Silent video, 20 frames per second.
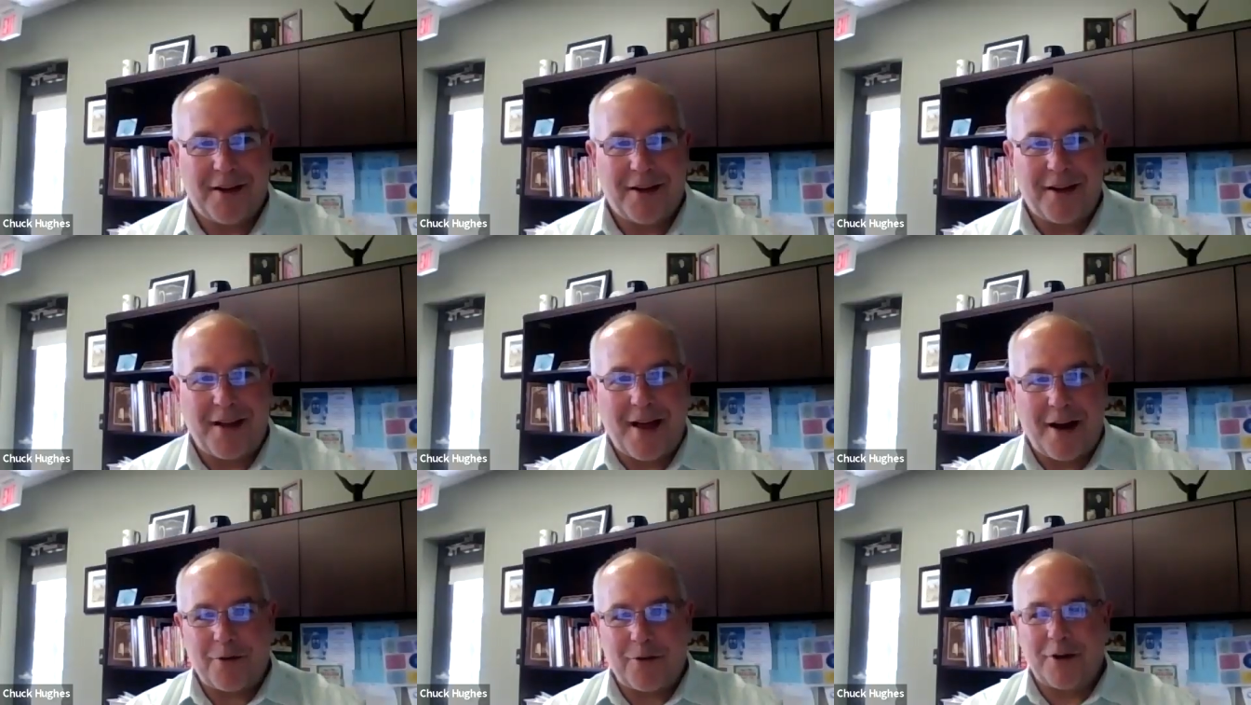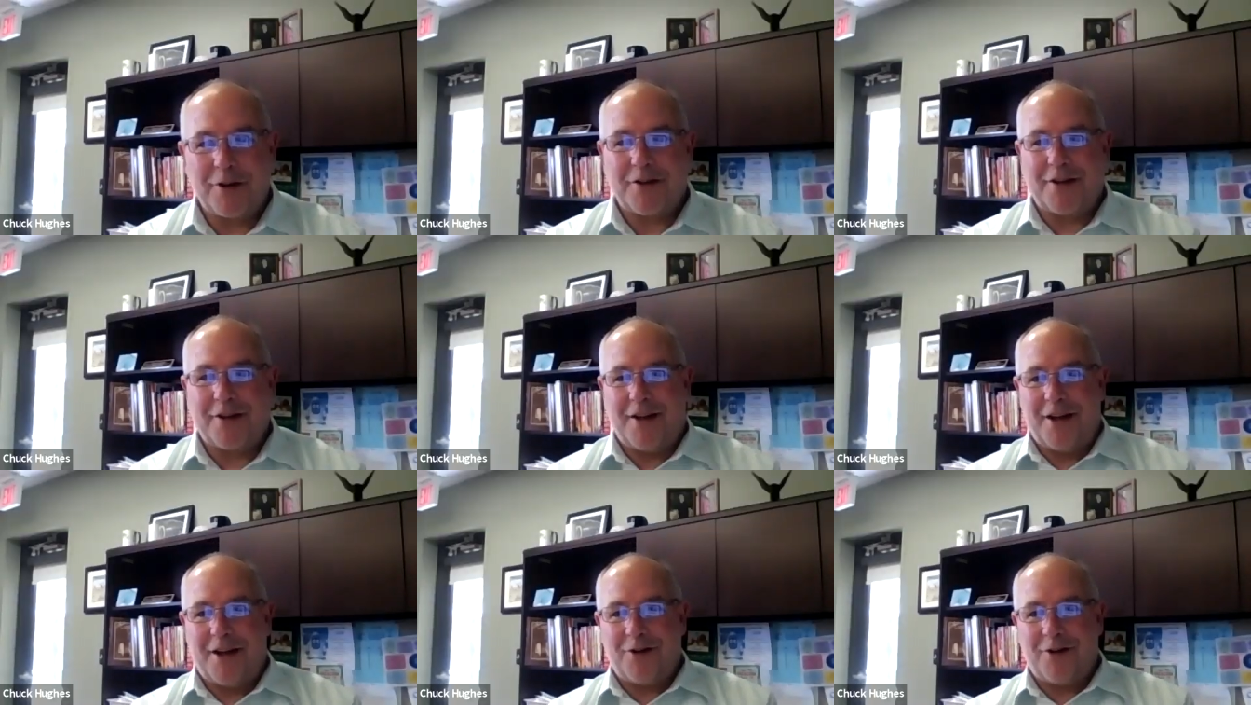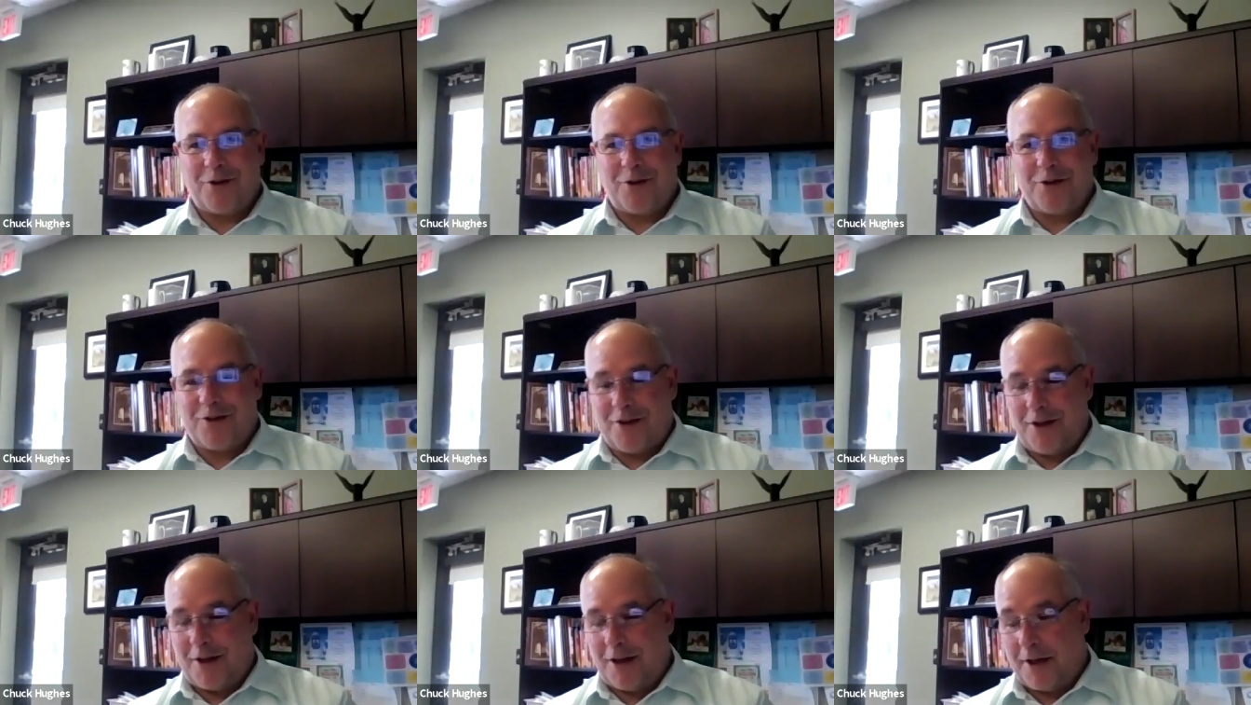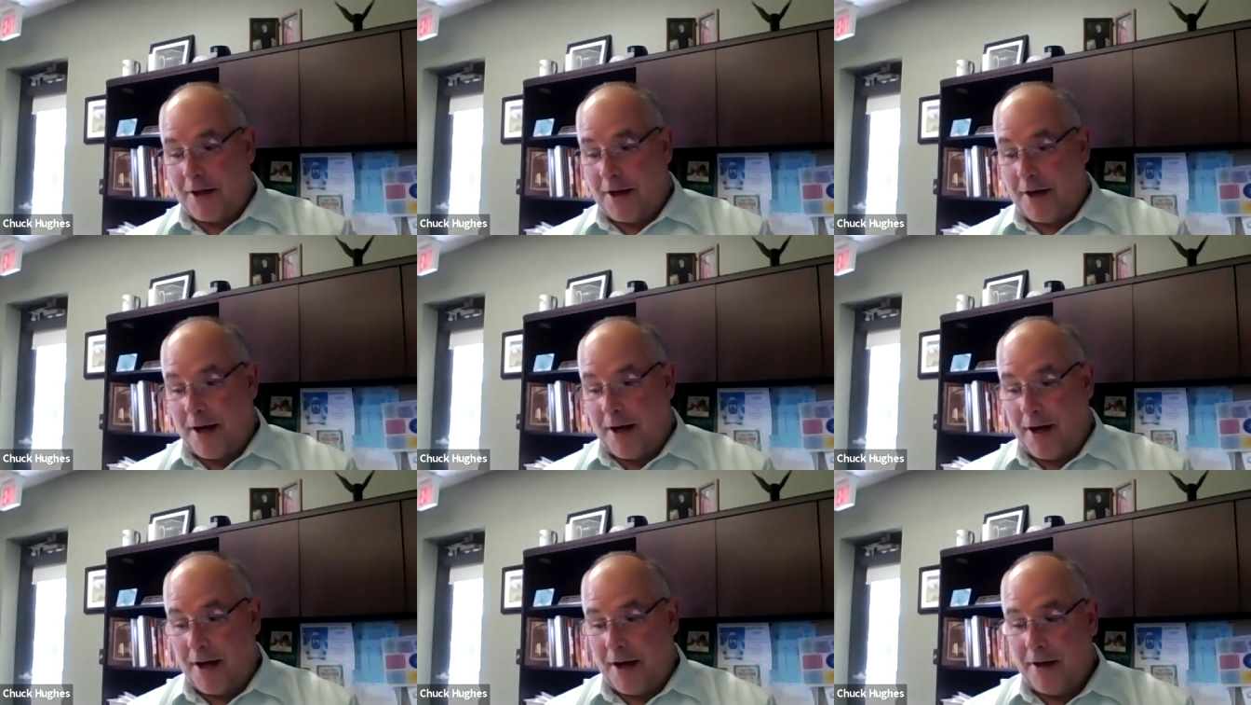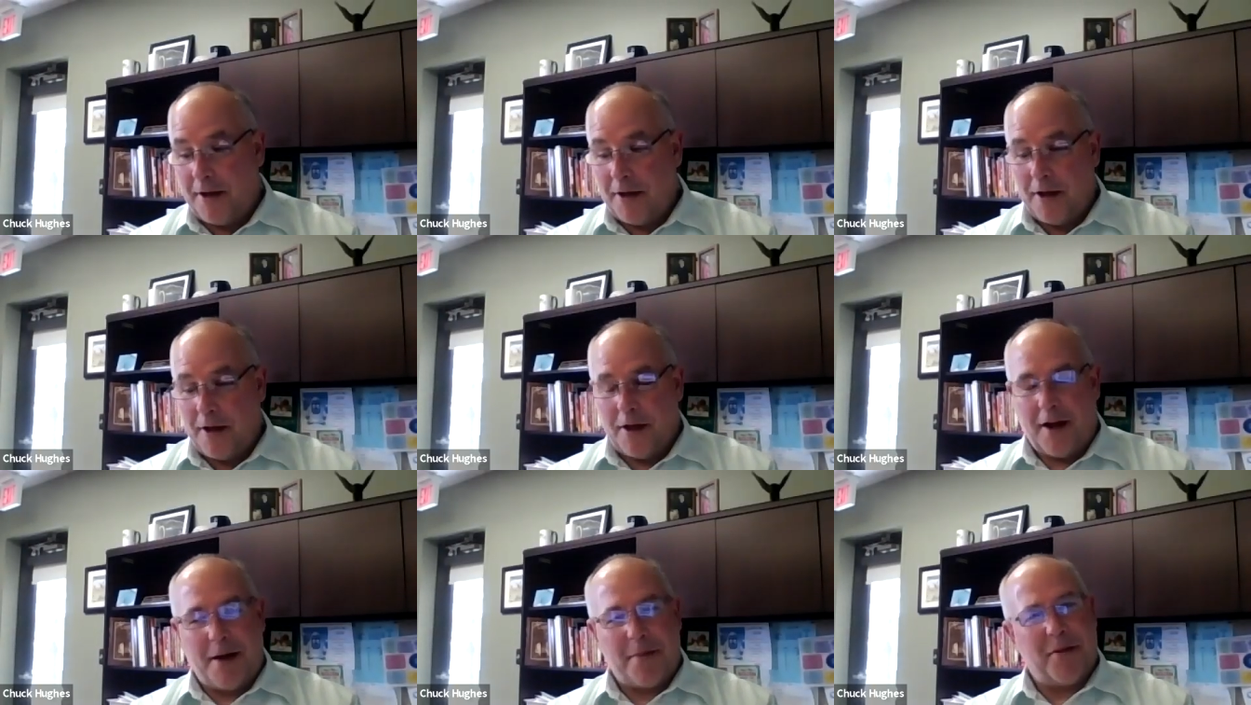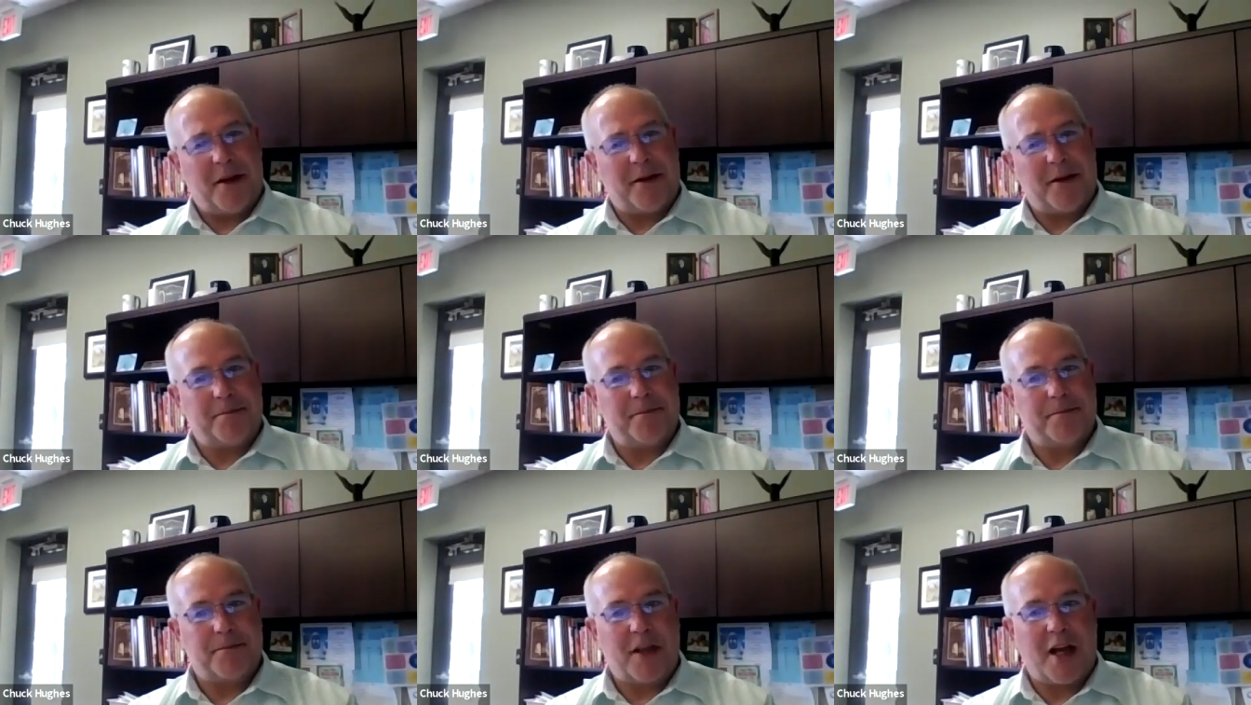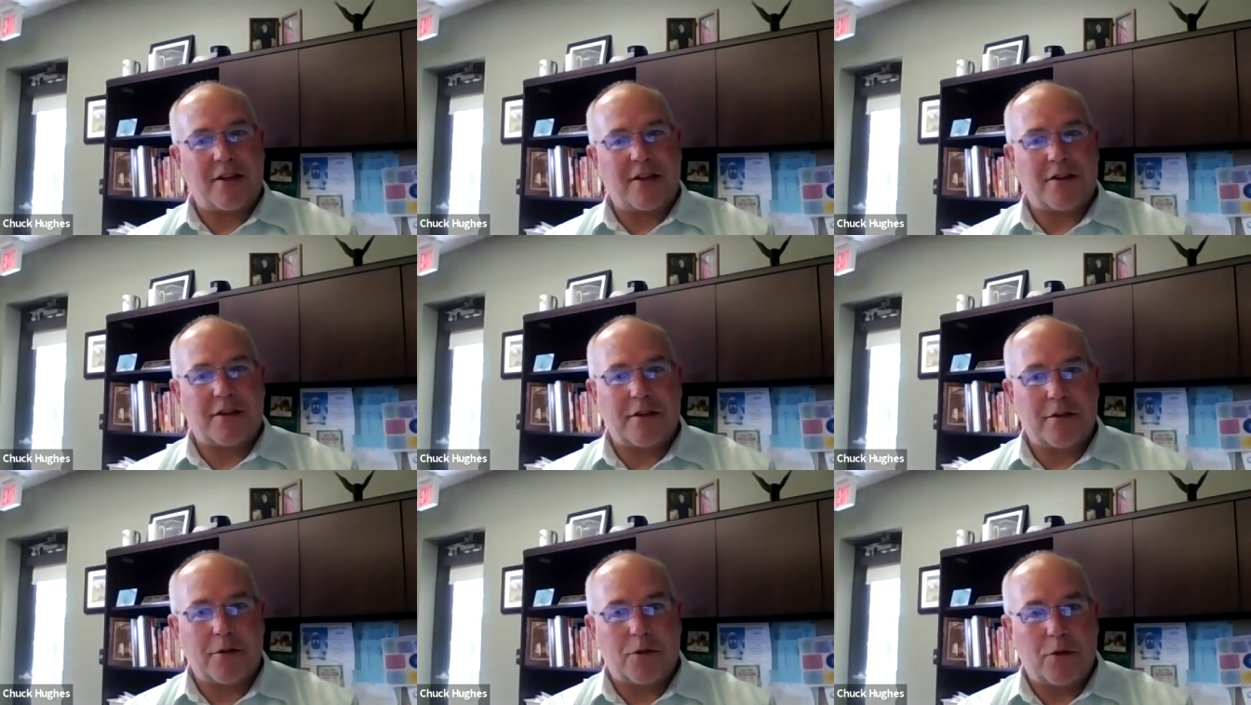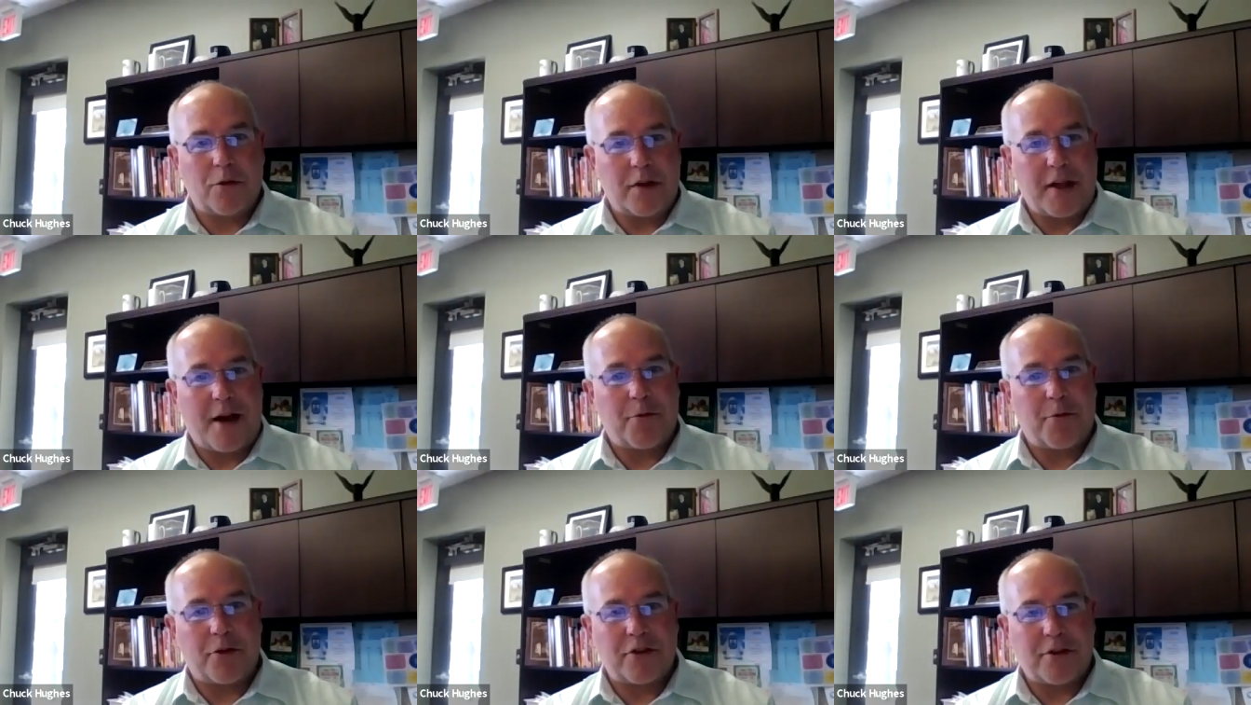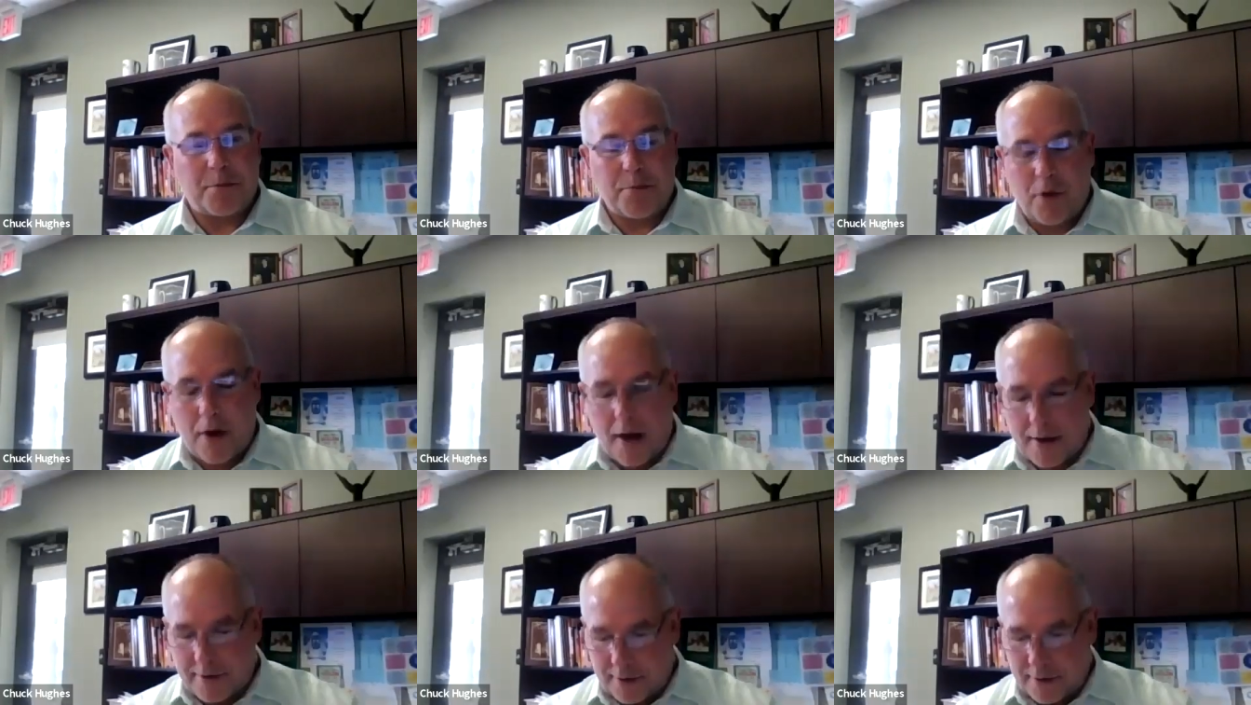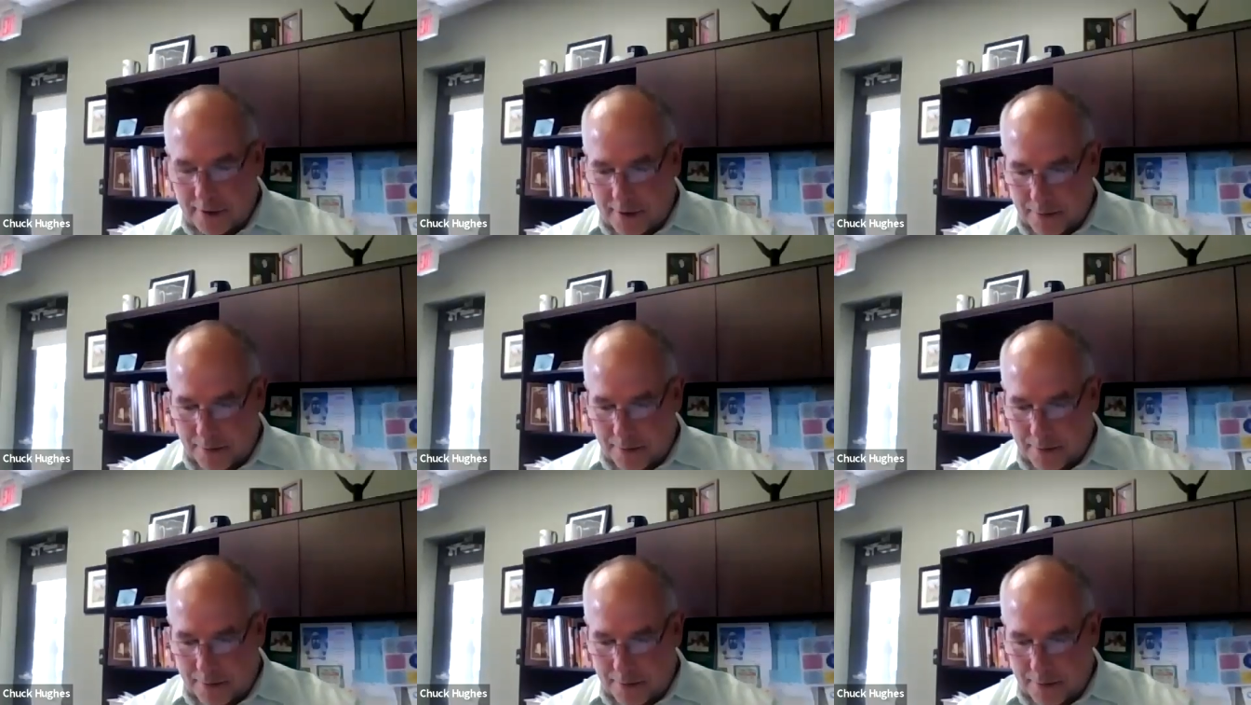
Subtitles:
That was an interesting, I'm like, that was surprising to